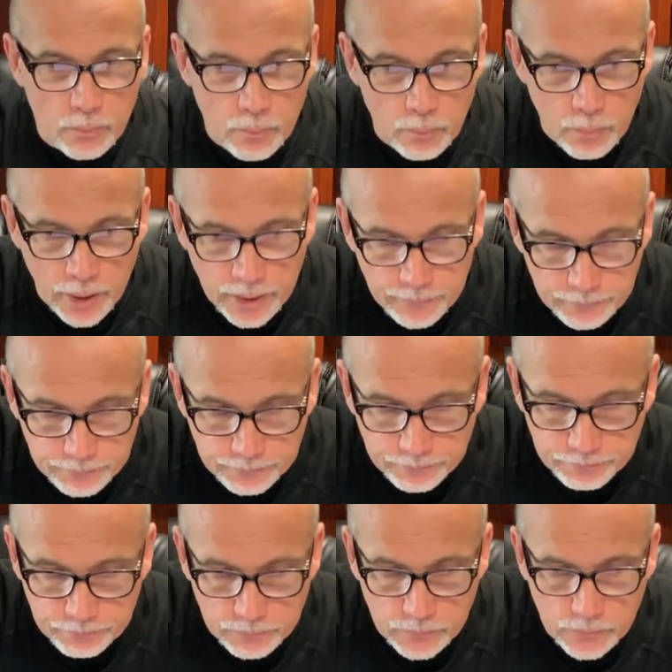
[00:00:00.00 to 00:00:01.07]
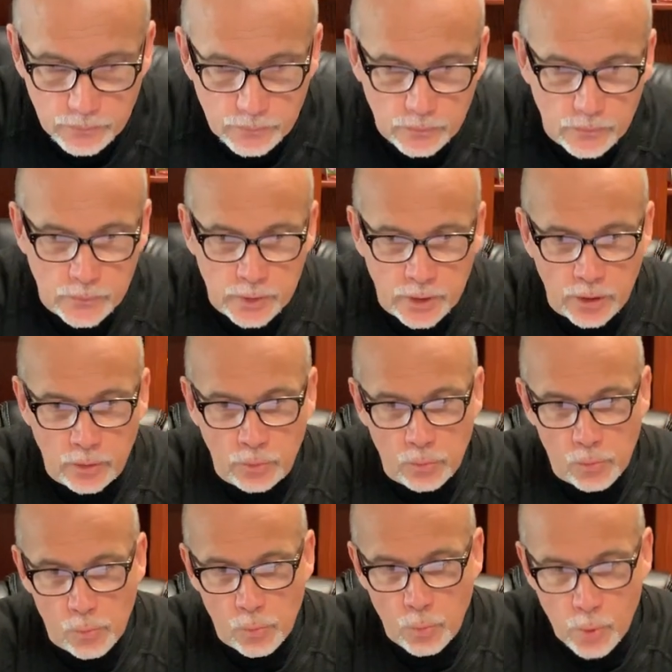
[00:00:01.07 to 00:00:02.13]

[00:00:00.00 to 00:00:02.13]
but, you know,